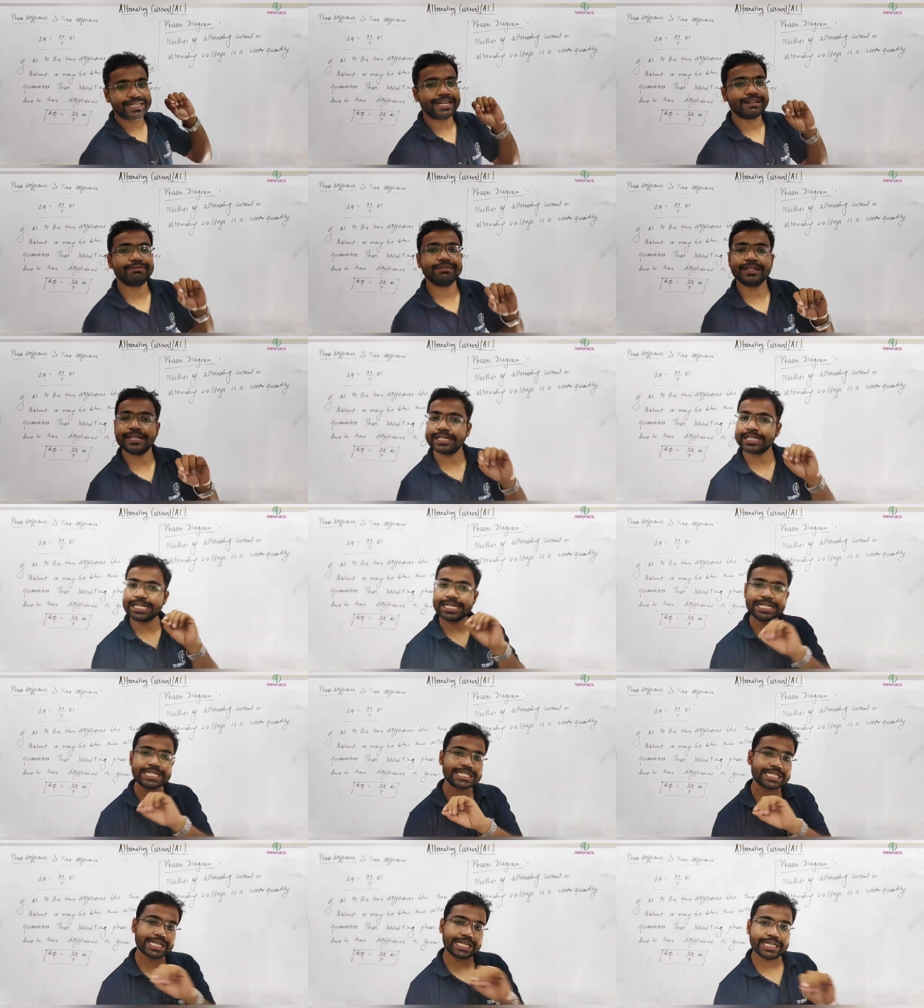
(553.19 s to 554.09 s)
definitely
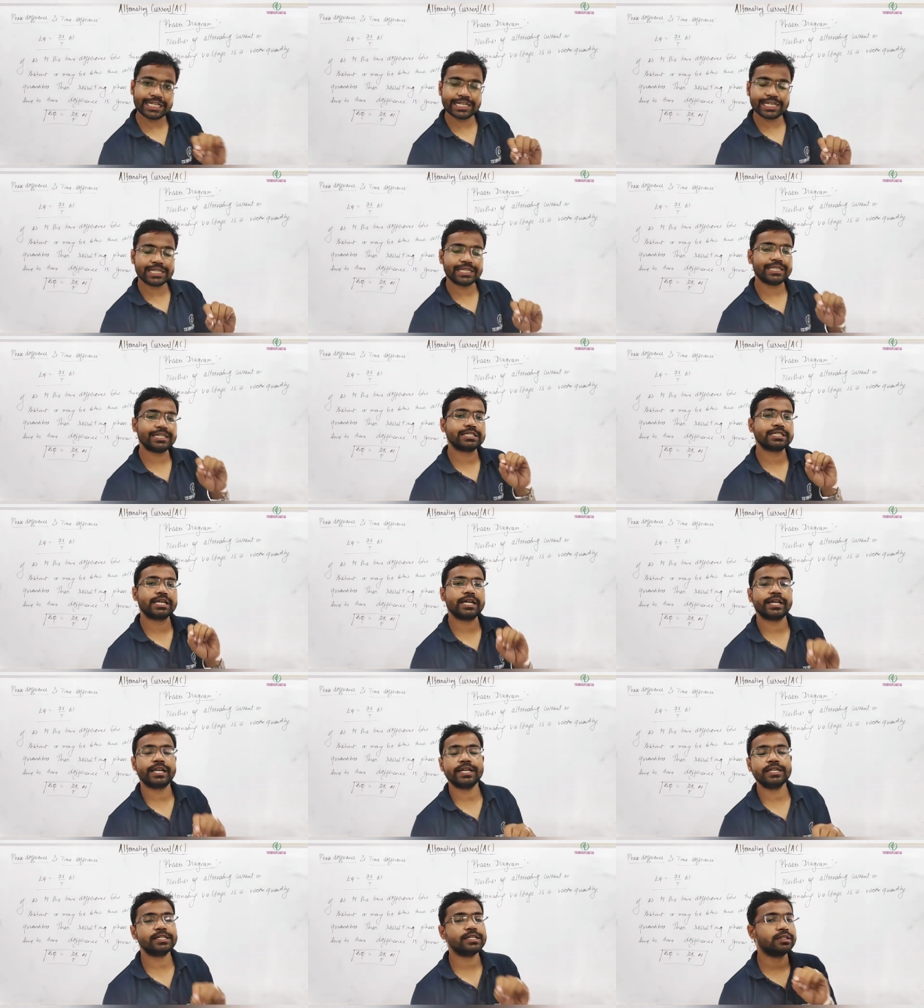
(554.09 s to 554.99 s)
it's clear that
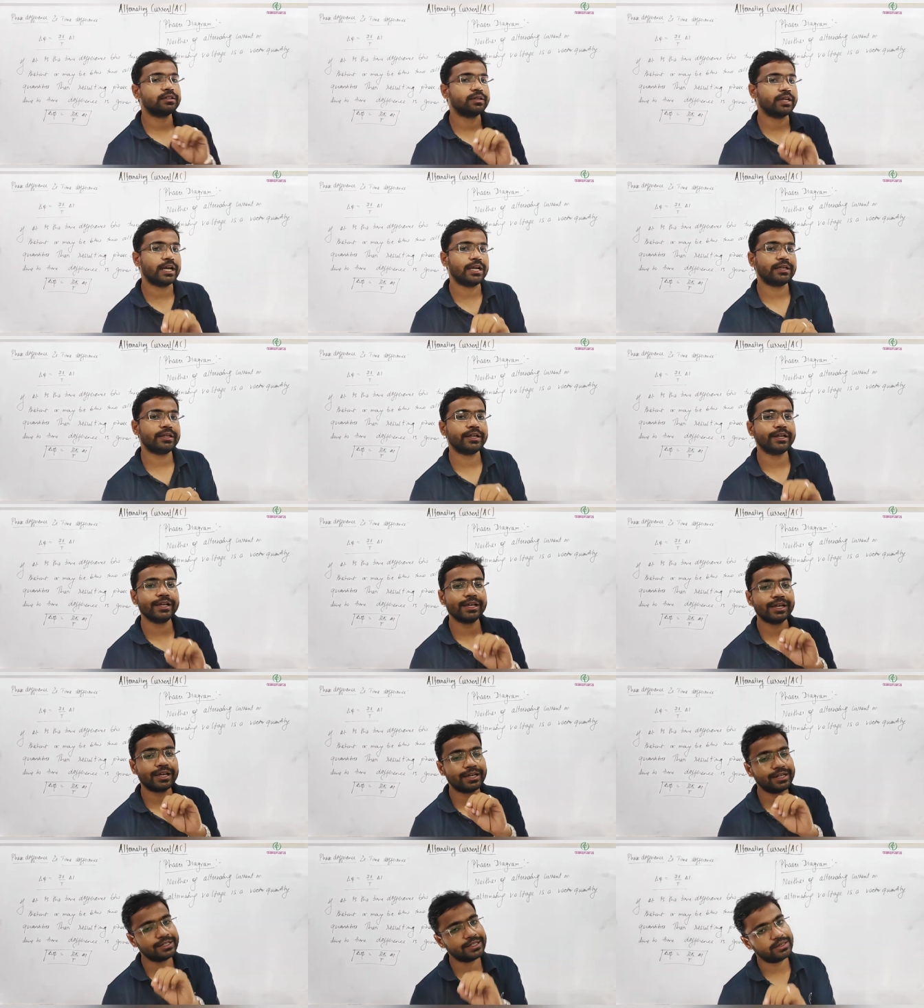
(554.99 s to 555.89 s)
current and alternating
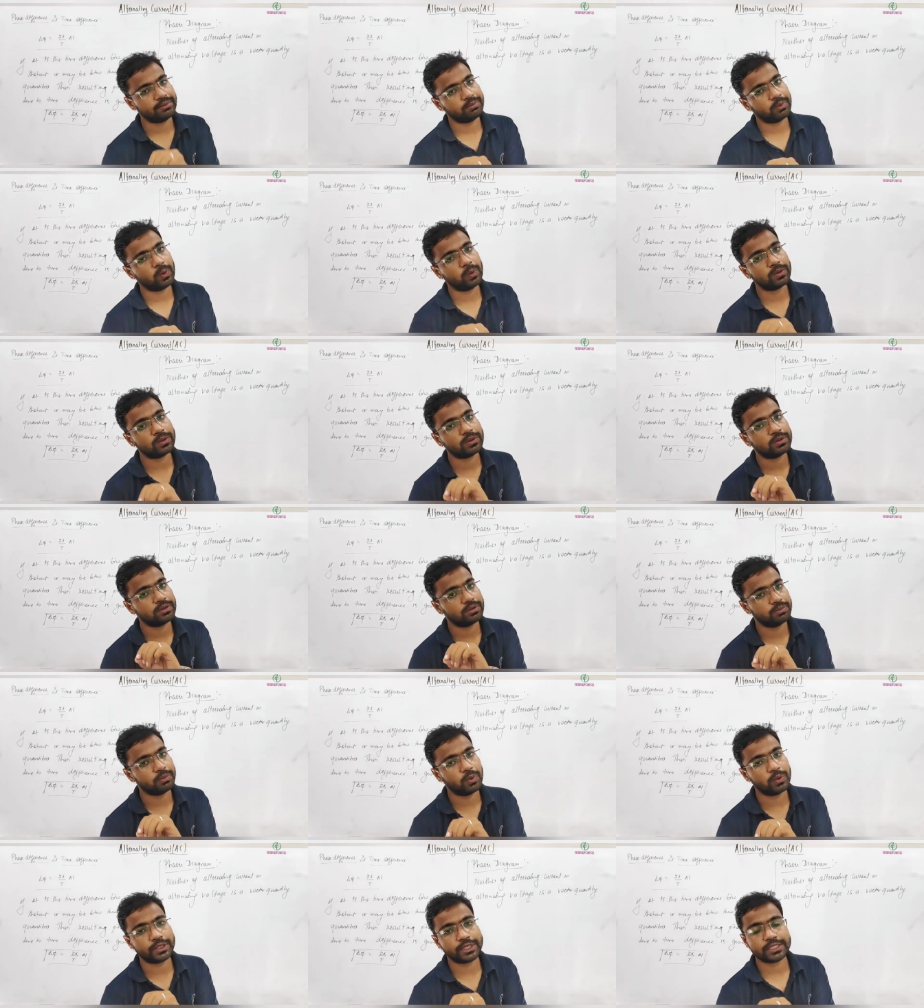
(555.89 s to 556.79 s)
current and
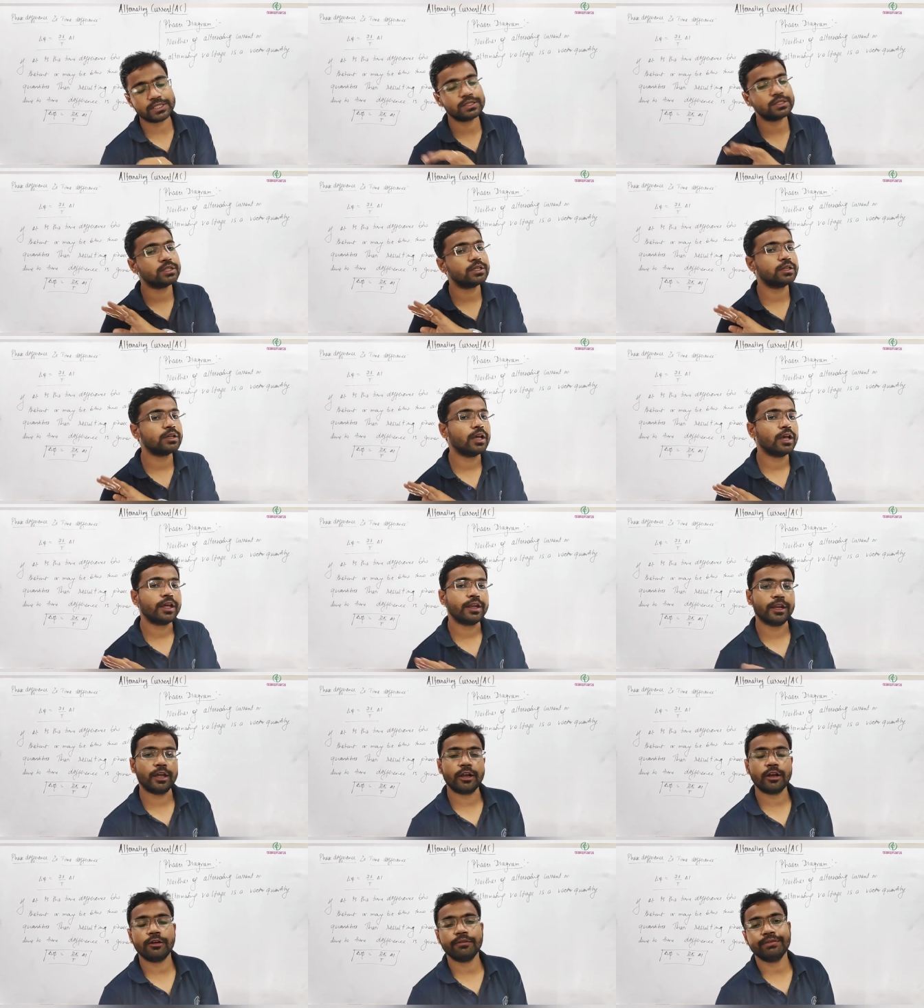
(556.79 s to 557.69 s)
voltage,
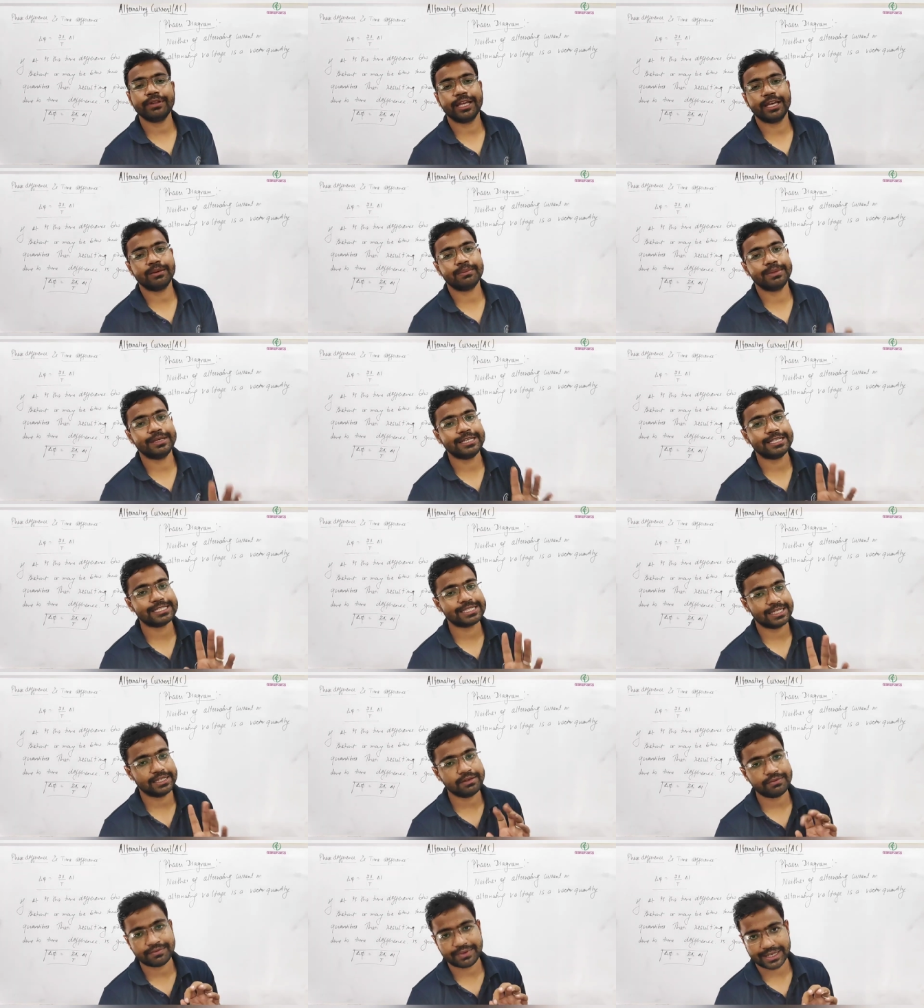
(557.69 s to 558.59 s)
none of them is
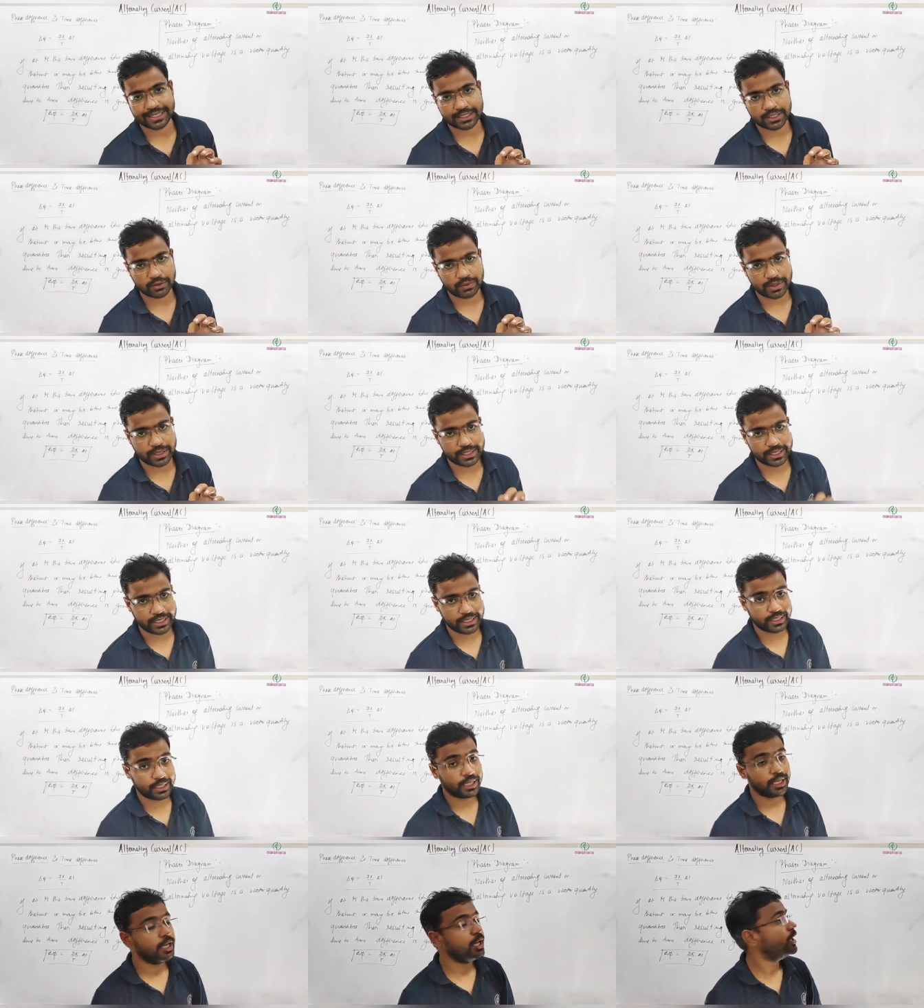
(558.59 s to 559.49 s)
a vector quantity.